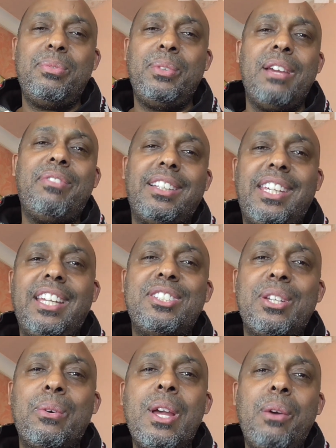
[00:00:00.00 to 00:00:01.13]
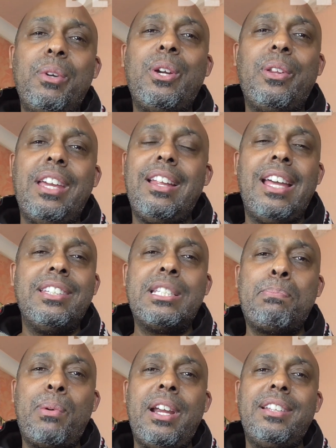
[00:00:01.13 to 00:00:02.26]
We never had kids. So we'd go there and
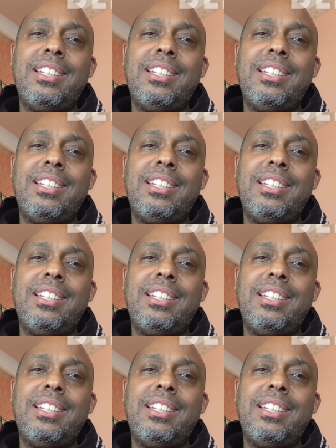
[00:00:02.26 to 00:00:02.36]
spread,